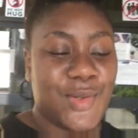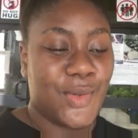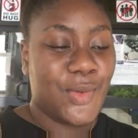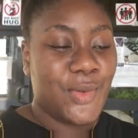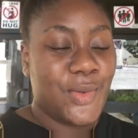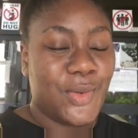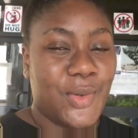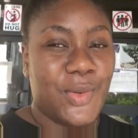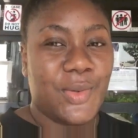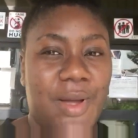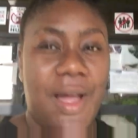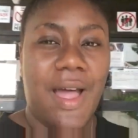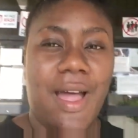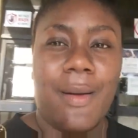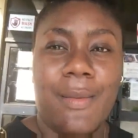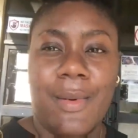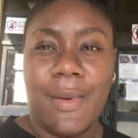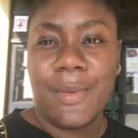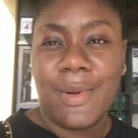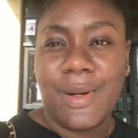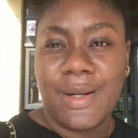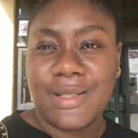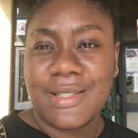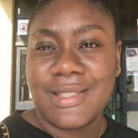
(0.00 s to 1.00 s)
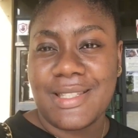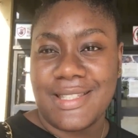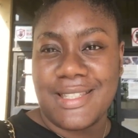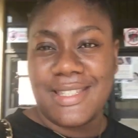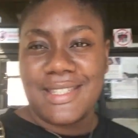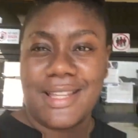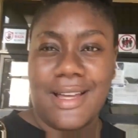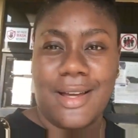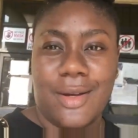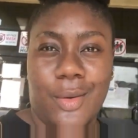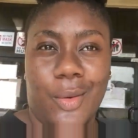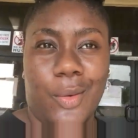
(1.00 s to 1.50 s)
So I'm about to
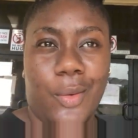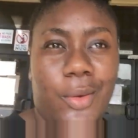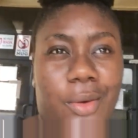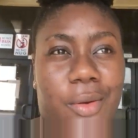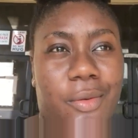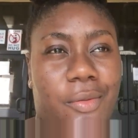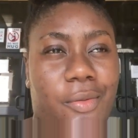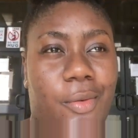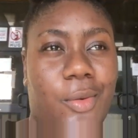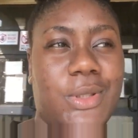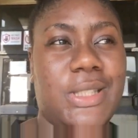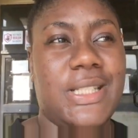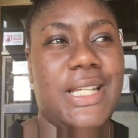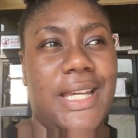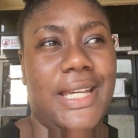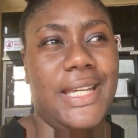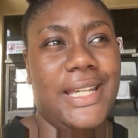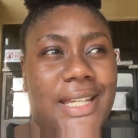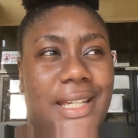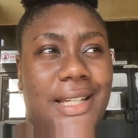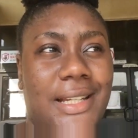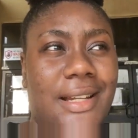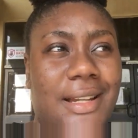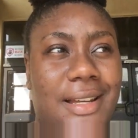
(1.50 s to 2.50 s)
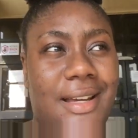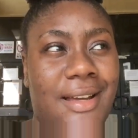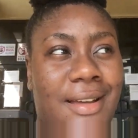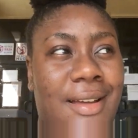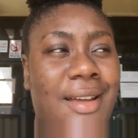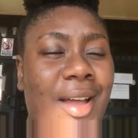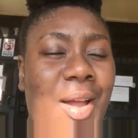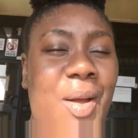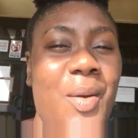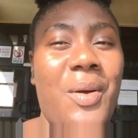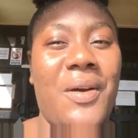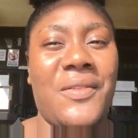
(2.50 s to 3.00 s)
start going for Tahila.
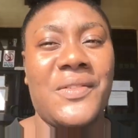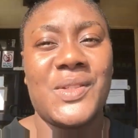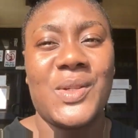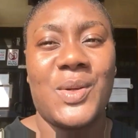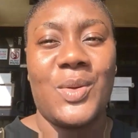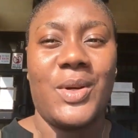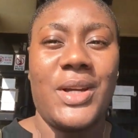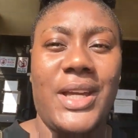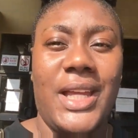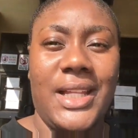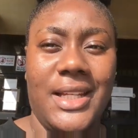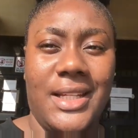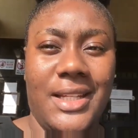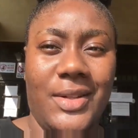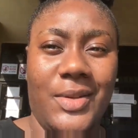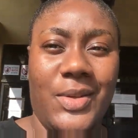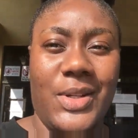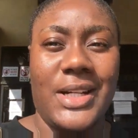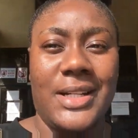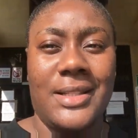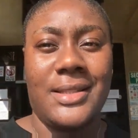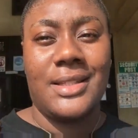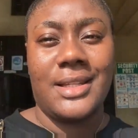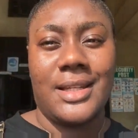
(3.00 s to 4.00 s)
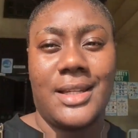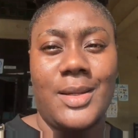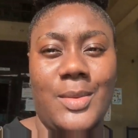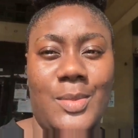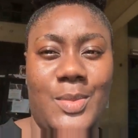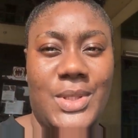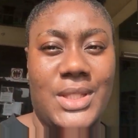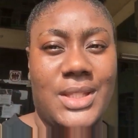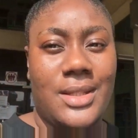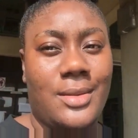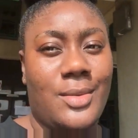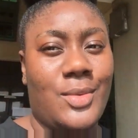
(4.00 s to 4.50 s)
I have to go in order to
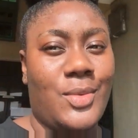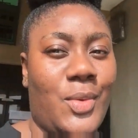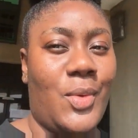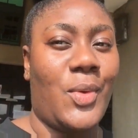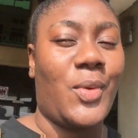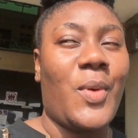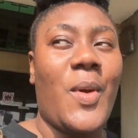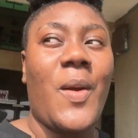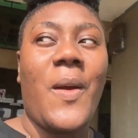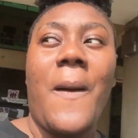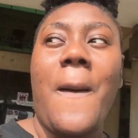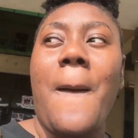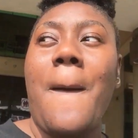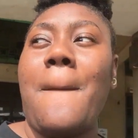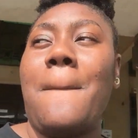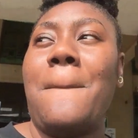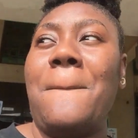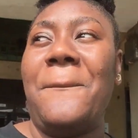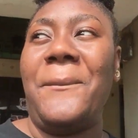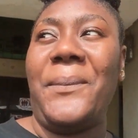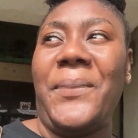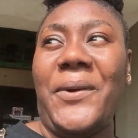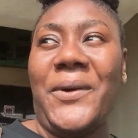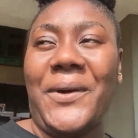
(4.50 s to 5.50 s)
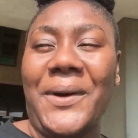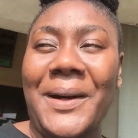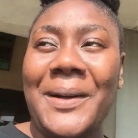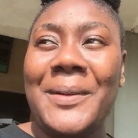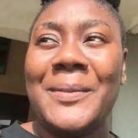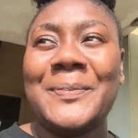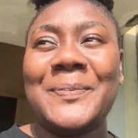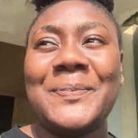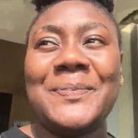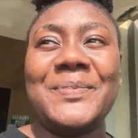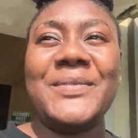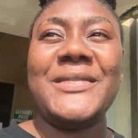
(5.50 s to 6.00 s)
keep sister.
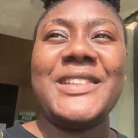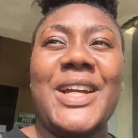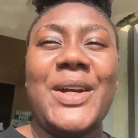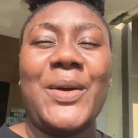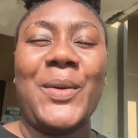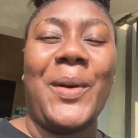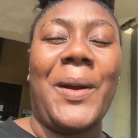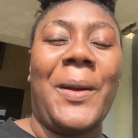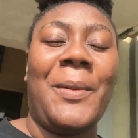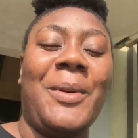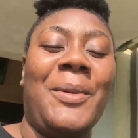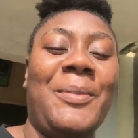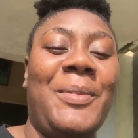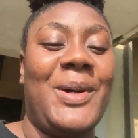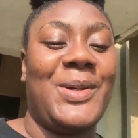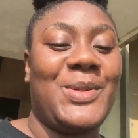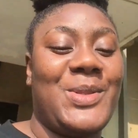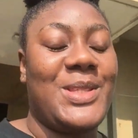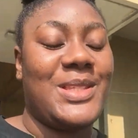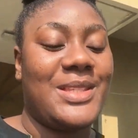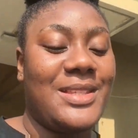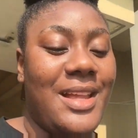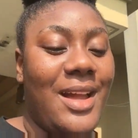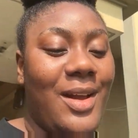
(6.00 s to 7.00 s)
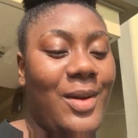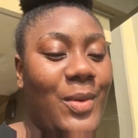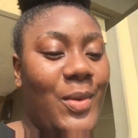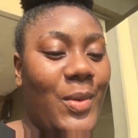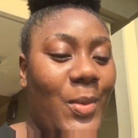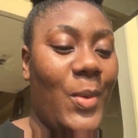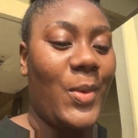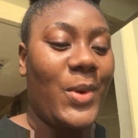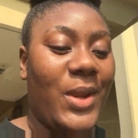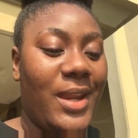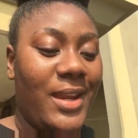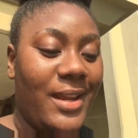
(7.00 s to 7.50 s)
But I'm about to start
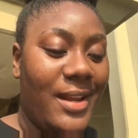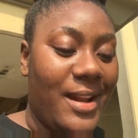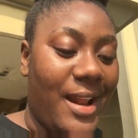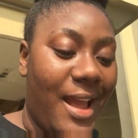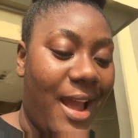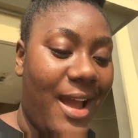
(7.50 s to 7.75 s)
going